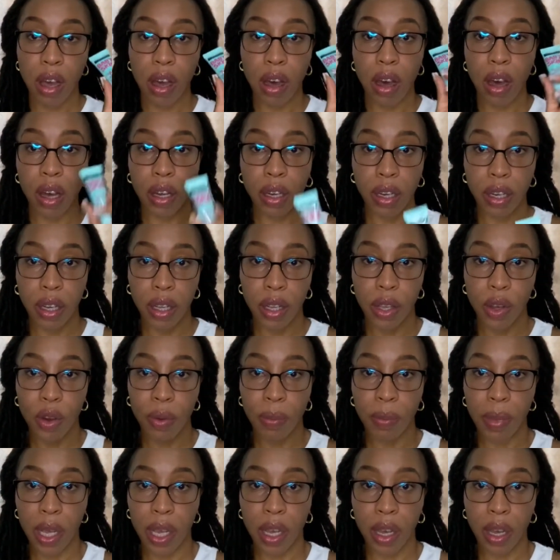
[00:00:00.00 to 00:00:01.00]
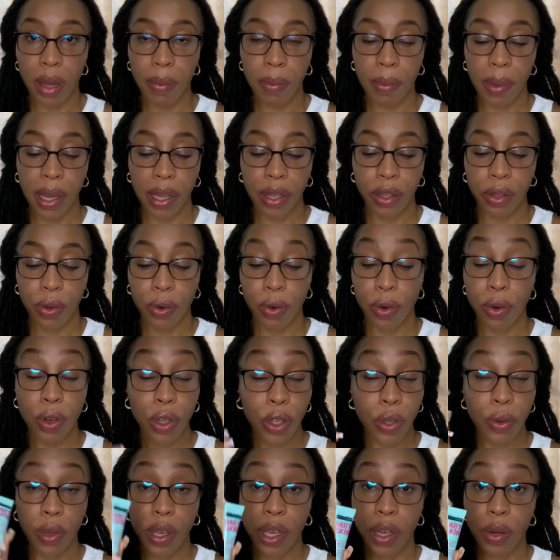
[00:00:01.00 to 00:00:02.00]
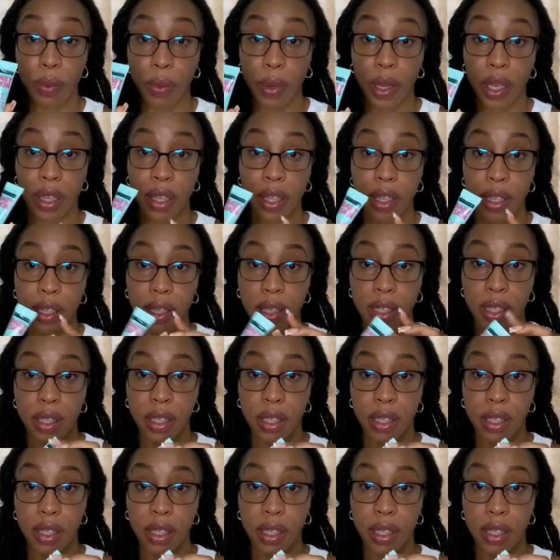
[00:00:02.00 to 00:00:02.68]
under your makeup I, or you can wear this